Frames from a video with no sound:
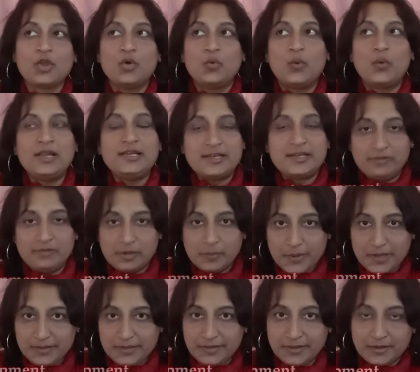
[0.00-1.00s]
While
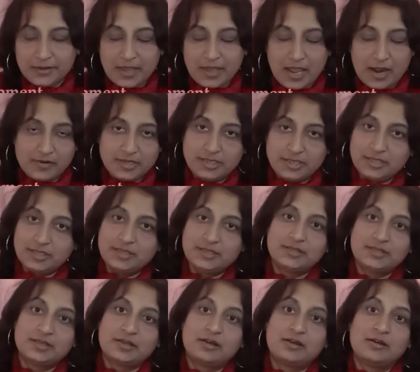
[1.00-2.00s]
developing the
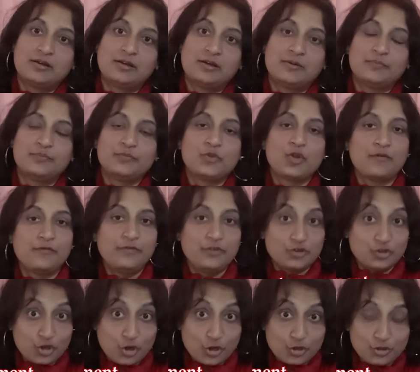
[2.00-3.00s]
characters of
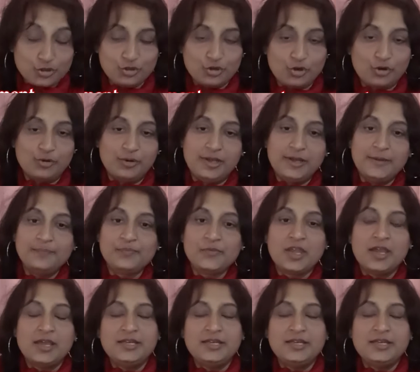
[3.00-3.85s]
your short story,